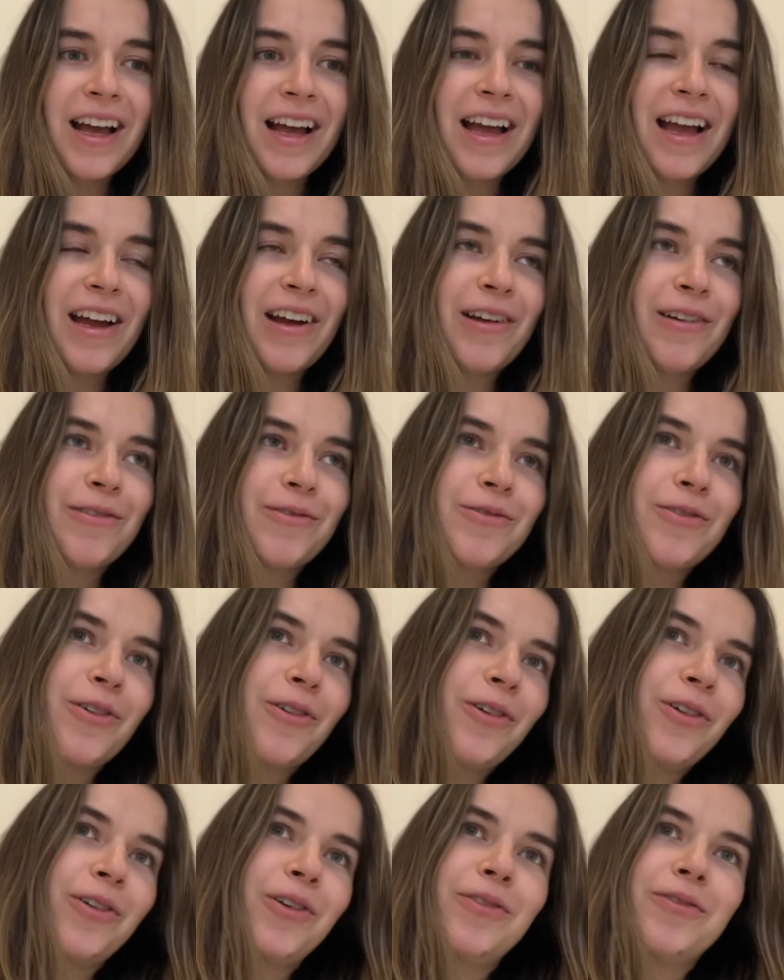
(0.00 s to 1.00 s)
a
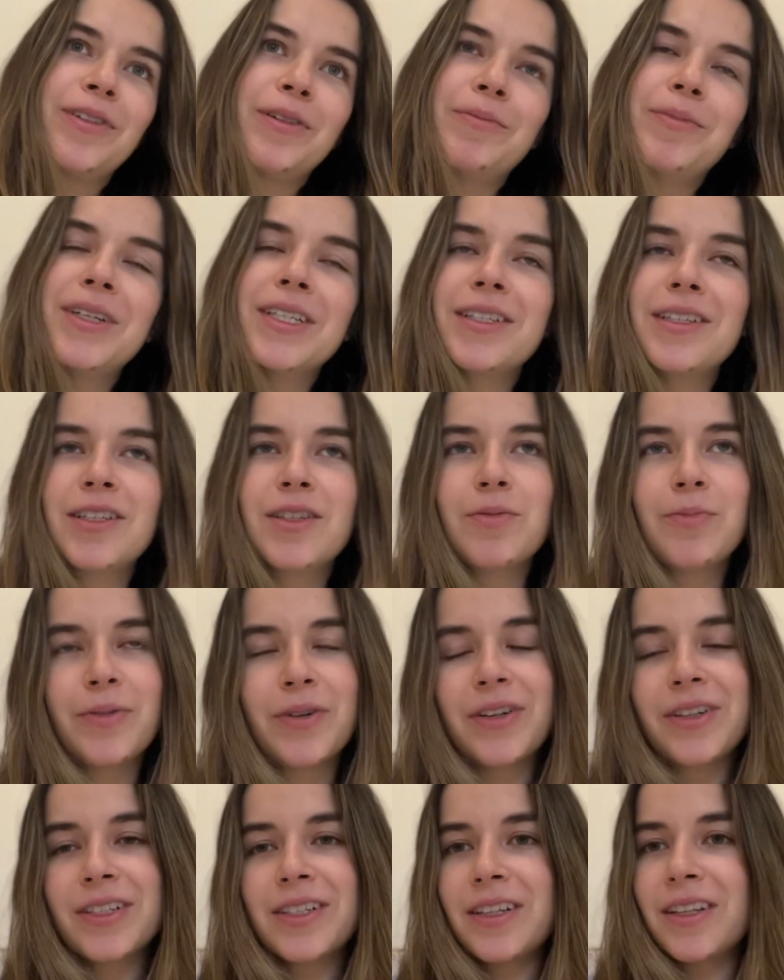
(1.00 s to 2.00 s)
role of a business
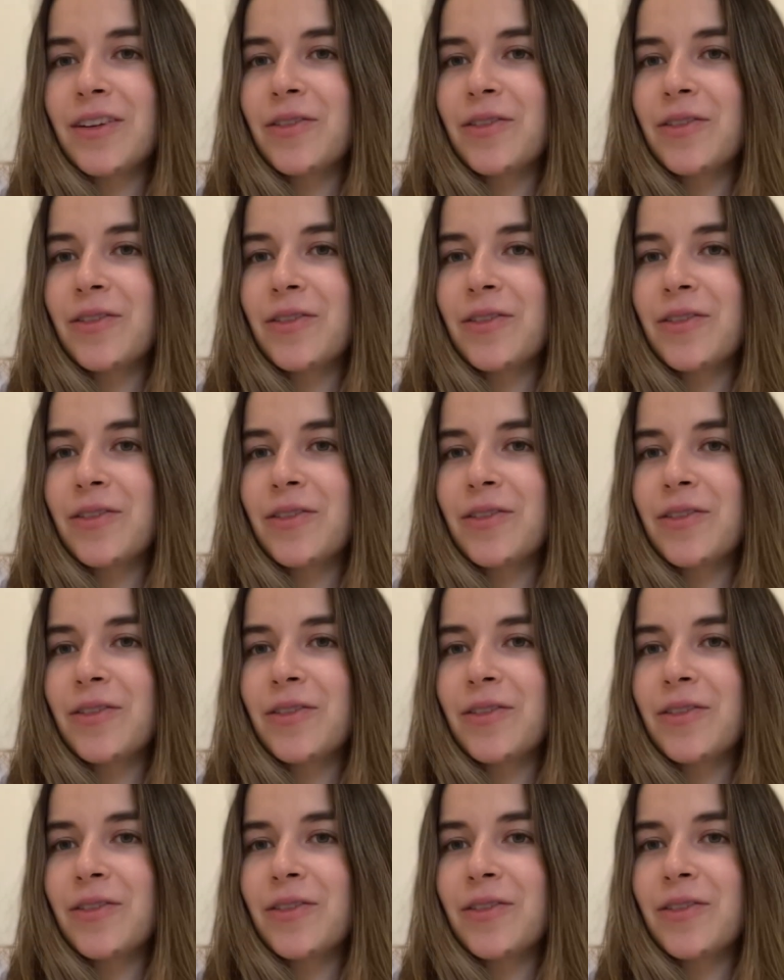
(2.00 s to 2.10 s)
person,